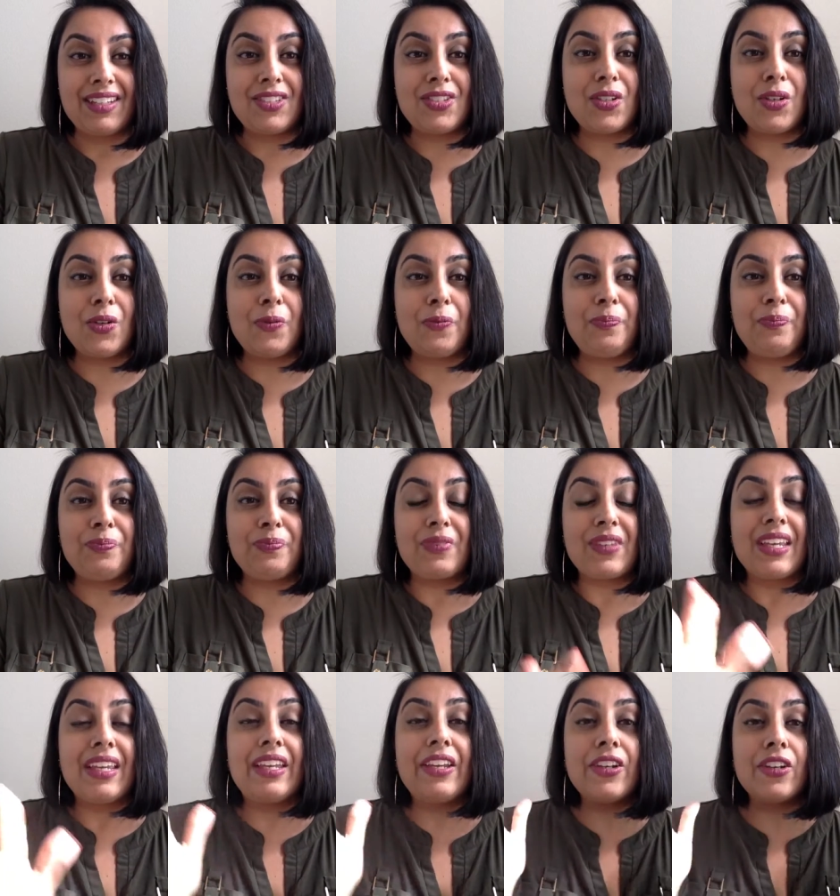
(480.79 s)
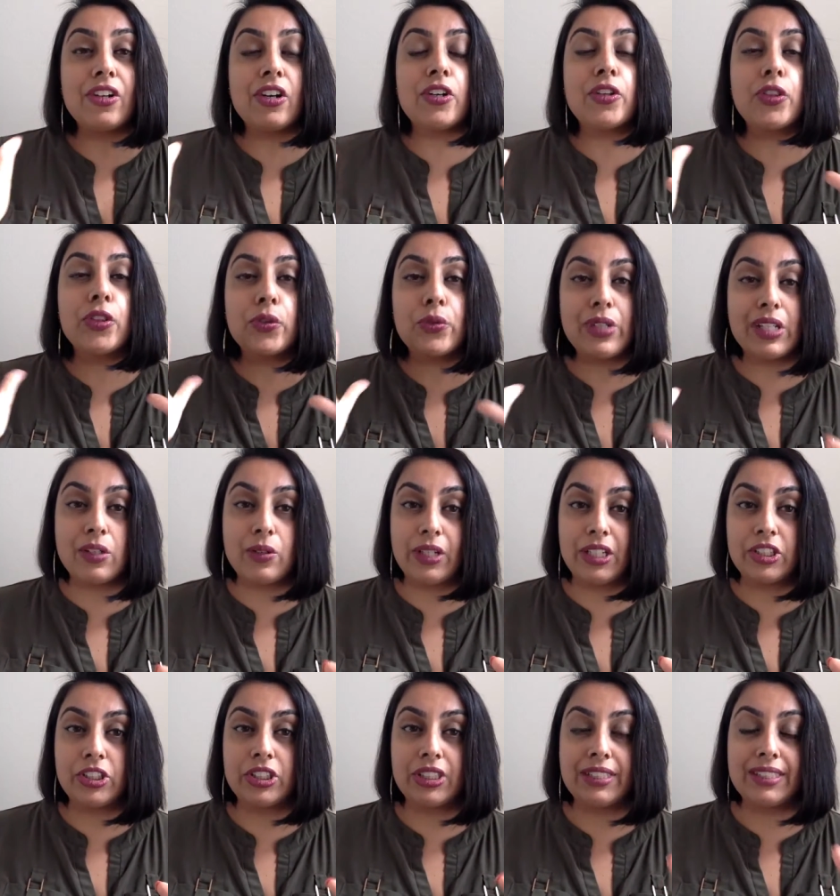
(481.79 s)
So here are 3
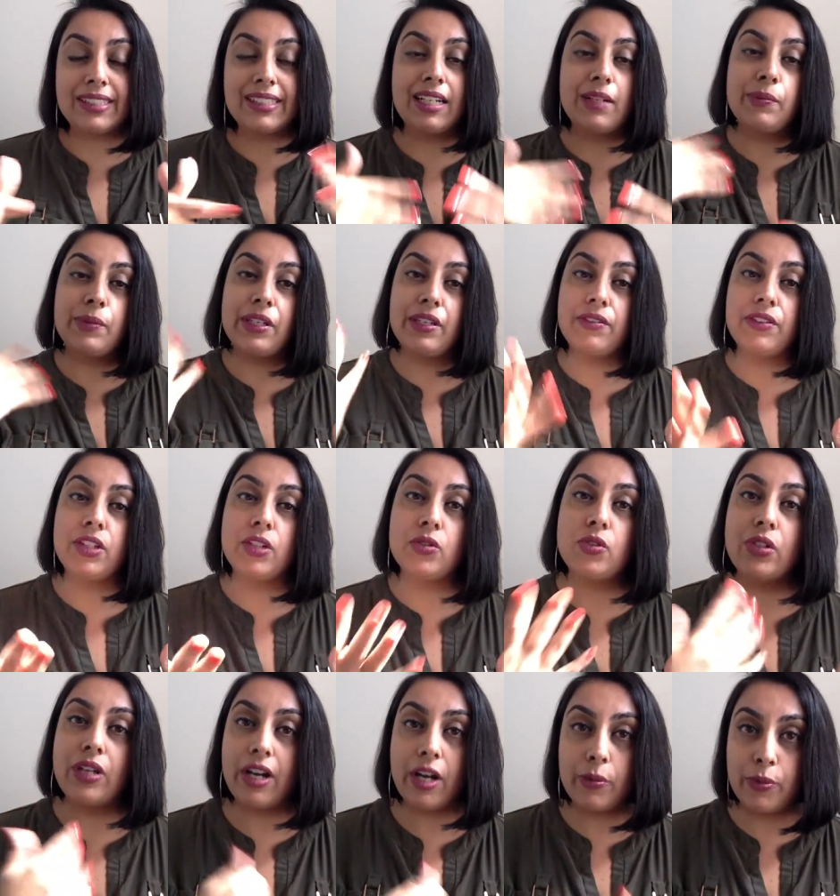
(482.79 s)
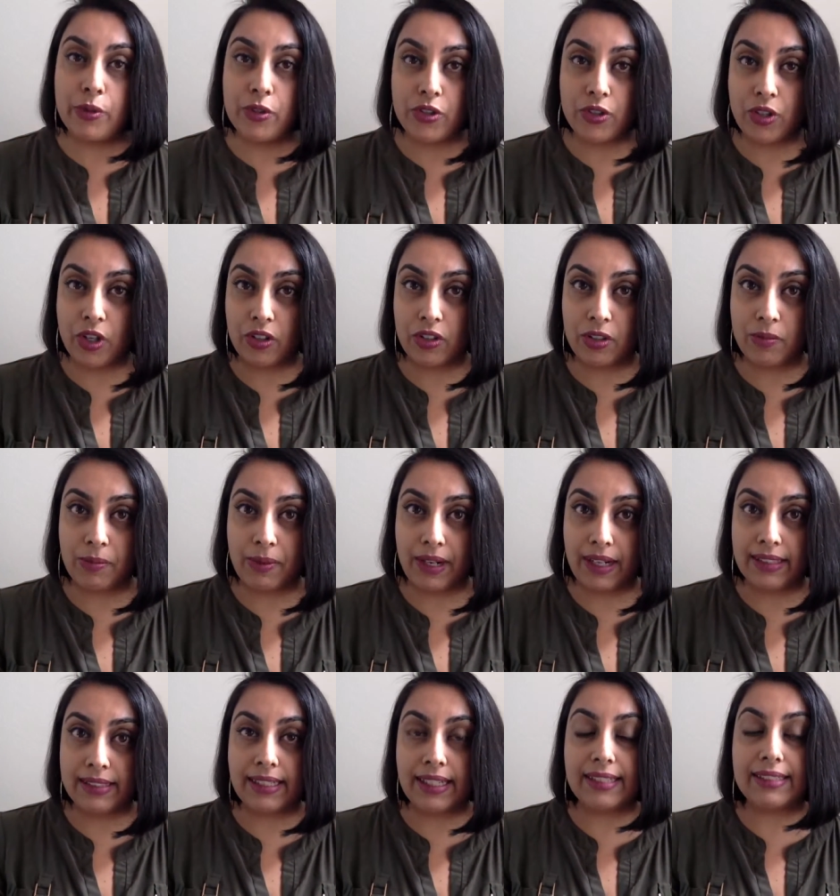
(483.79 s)
questions that I'm giving you to help you start the
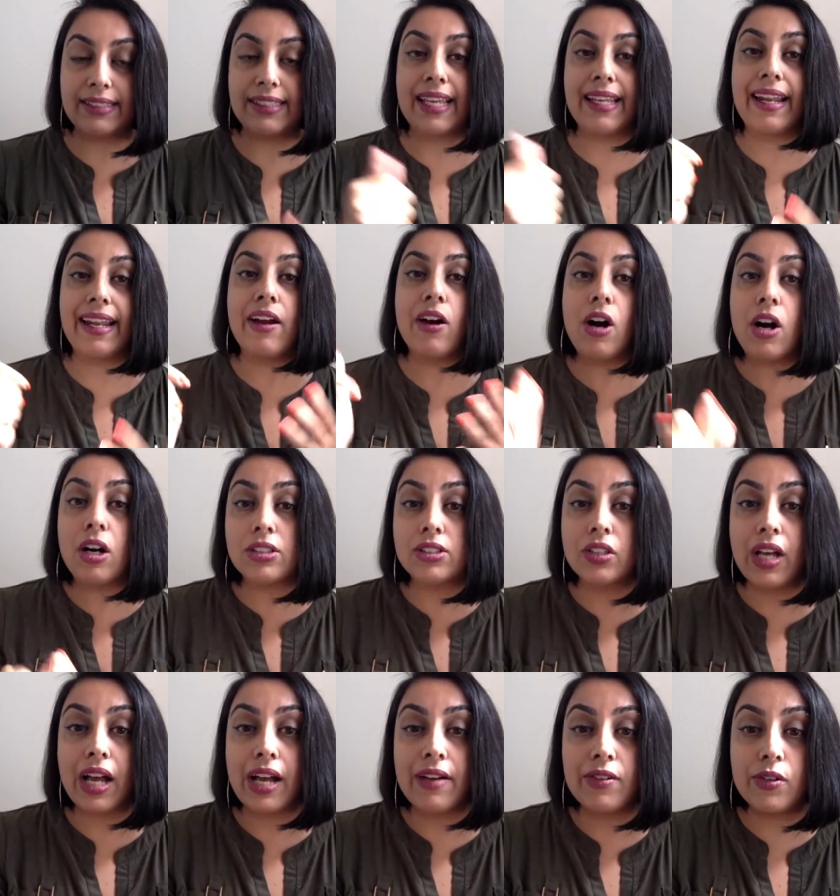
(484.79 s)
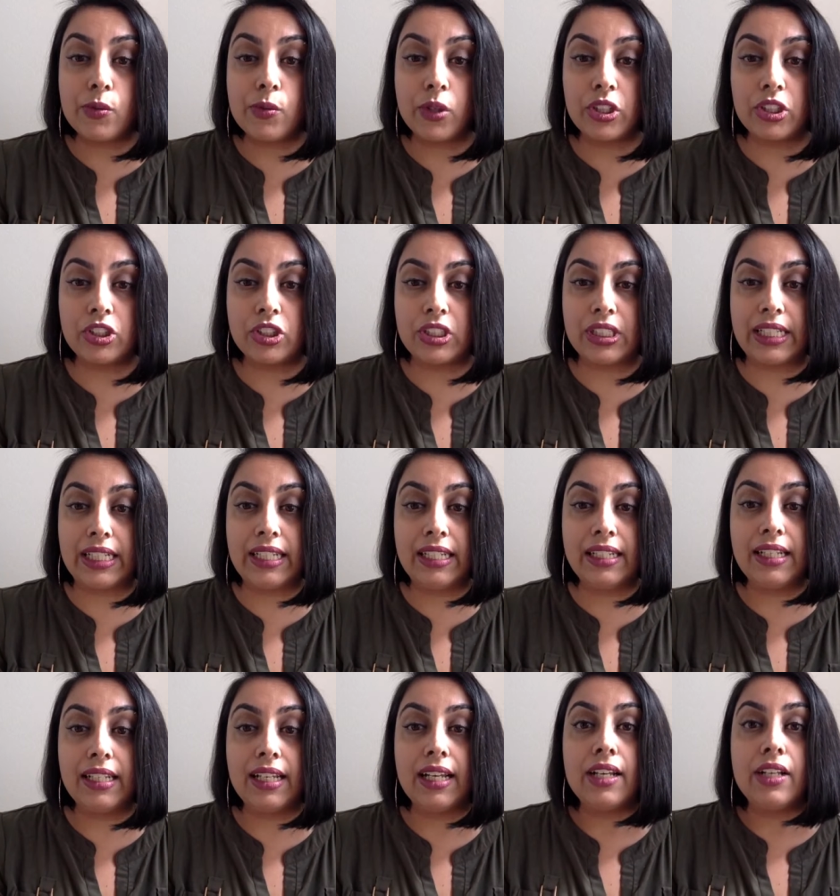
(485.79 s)
process. And I also have a
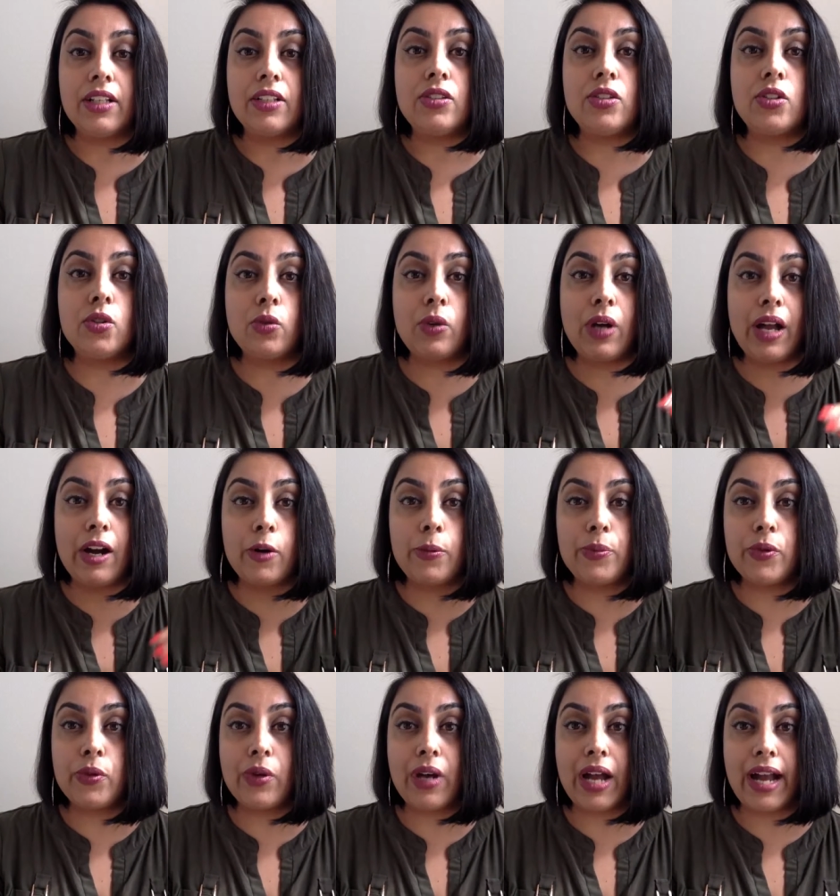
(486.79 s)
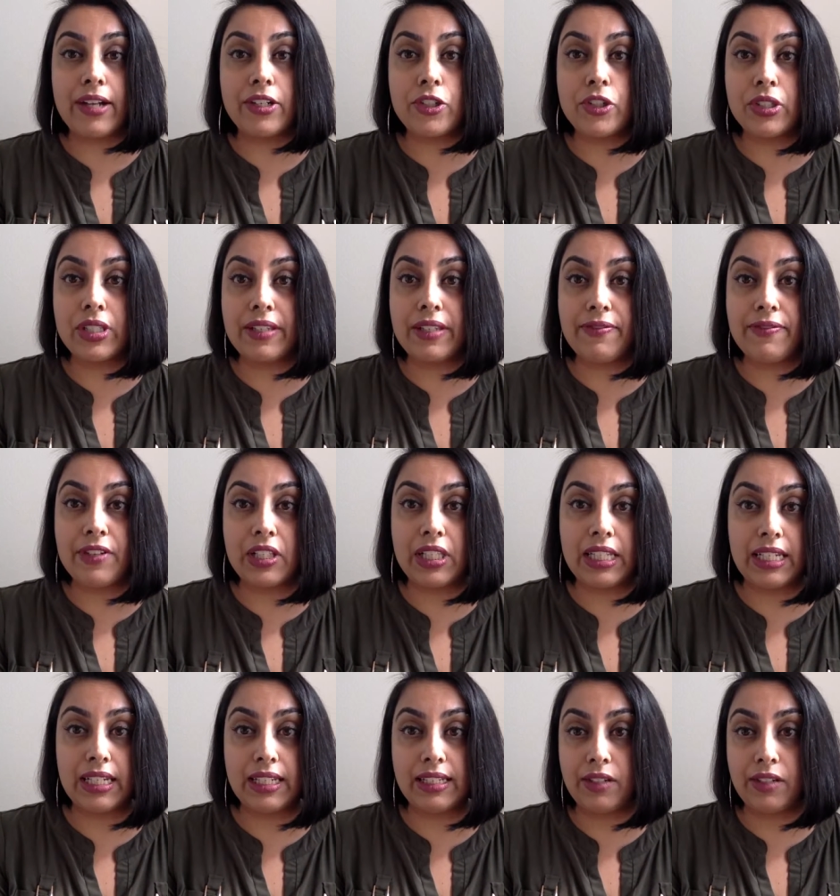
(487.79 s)
worksheet to help you actually fill
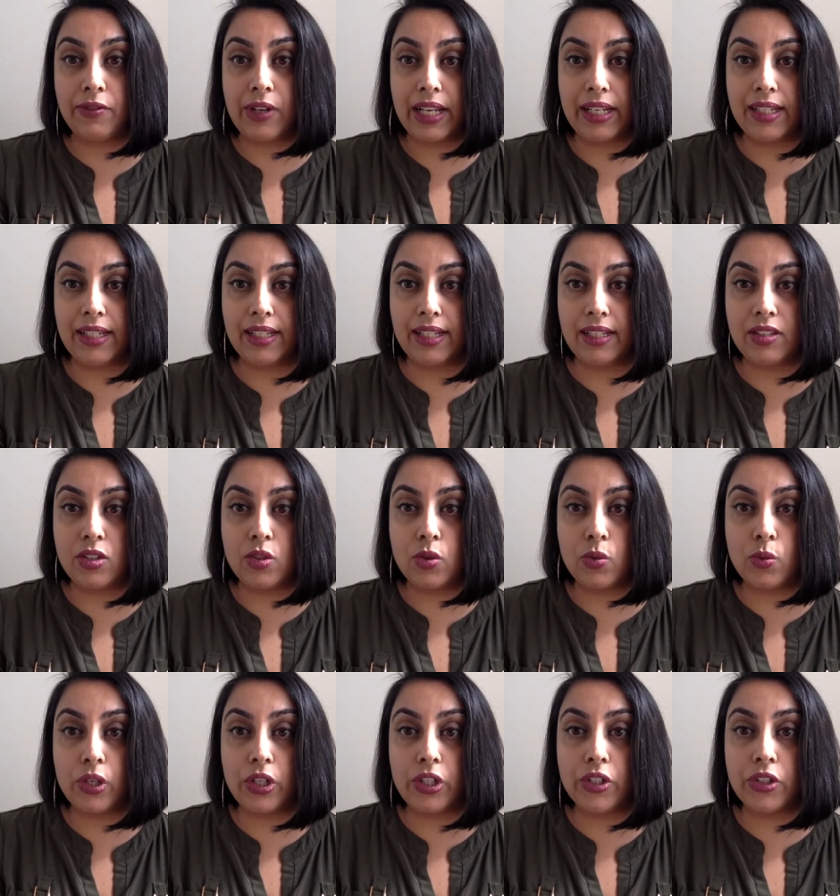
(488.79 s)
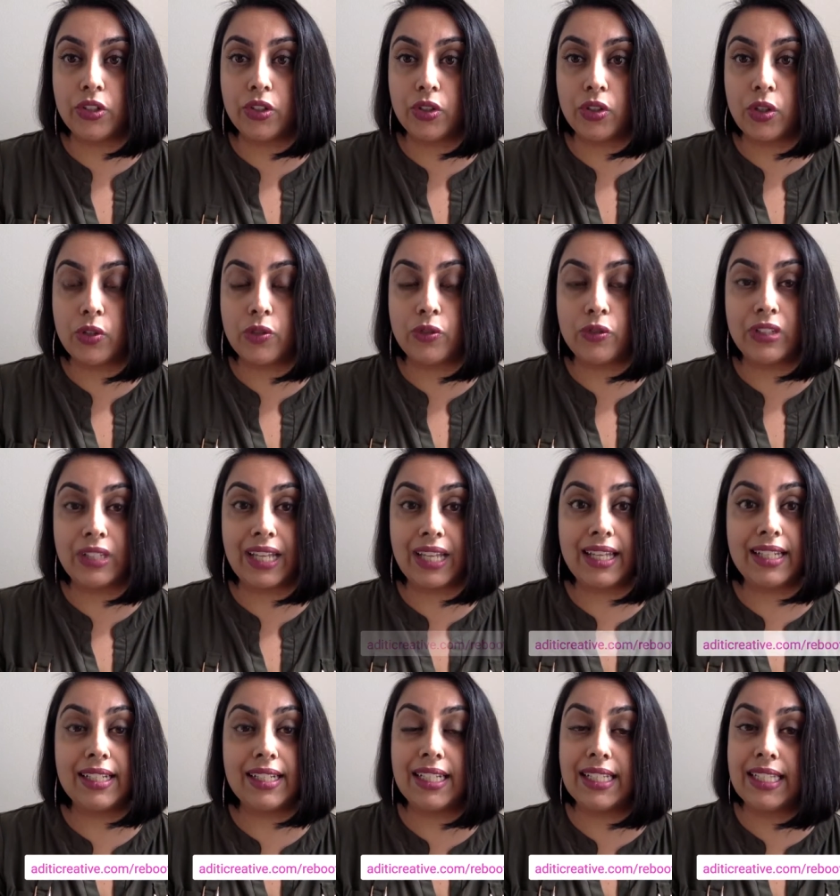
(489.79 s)
it in and write it in. So where are you going to go for
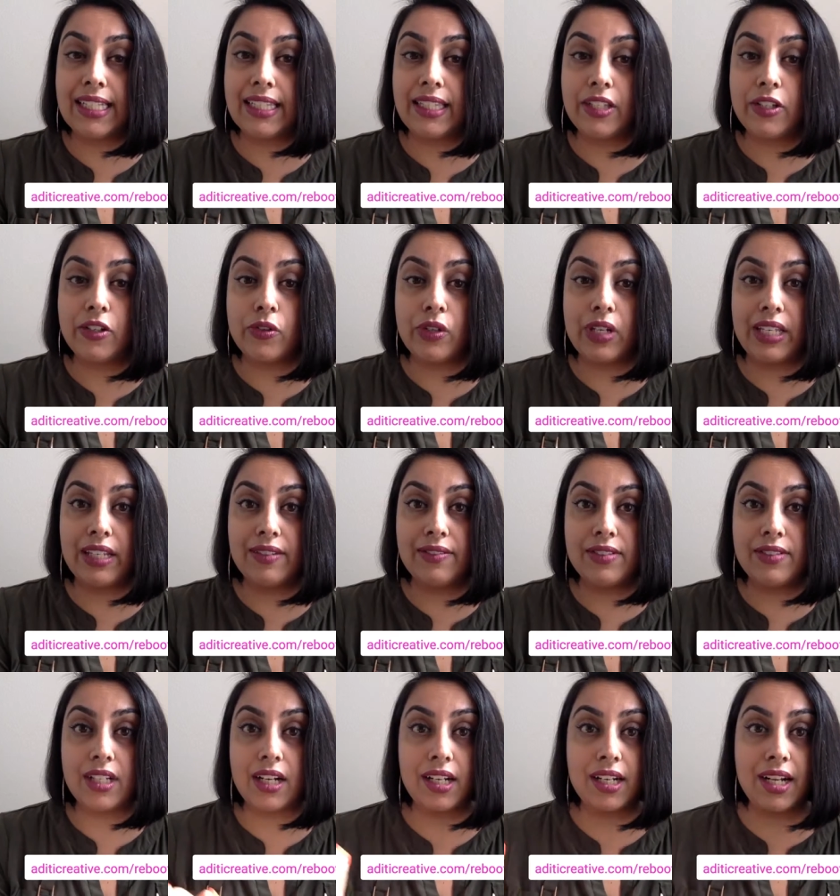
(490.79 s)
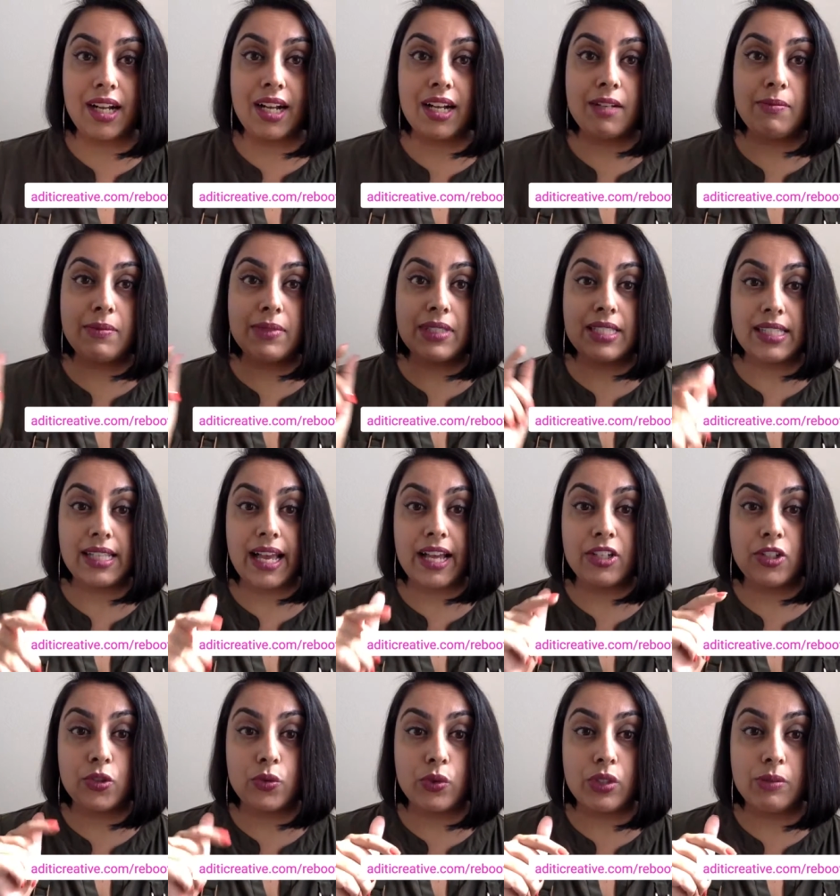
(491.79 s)
that?
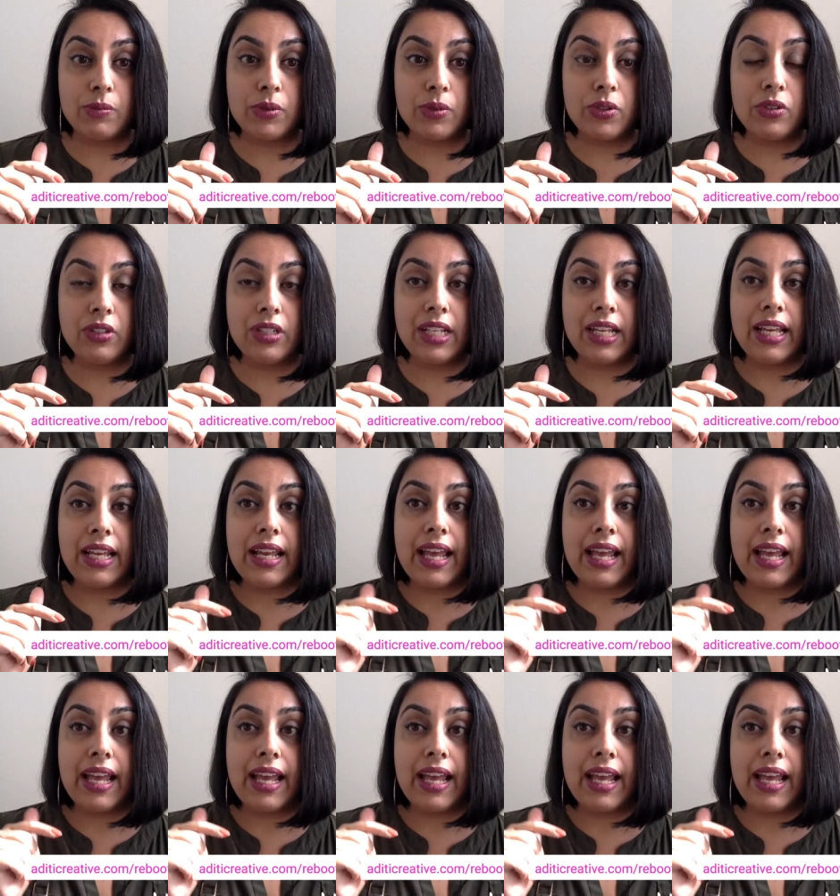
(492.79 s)
aditticreative.com/reboot.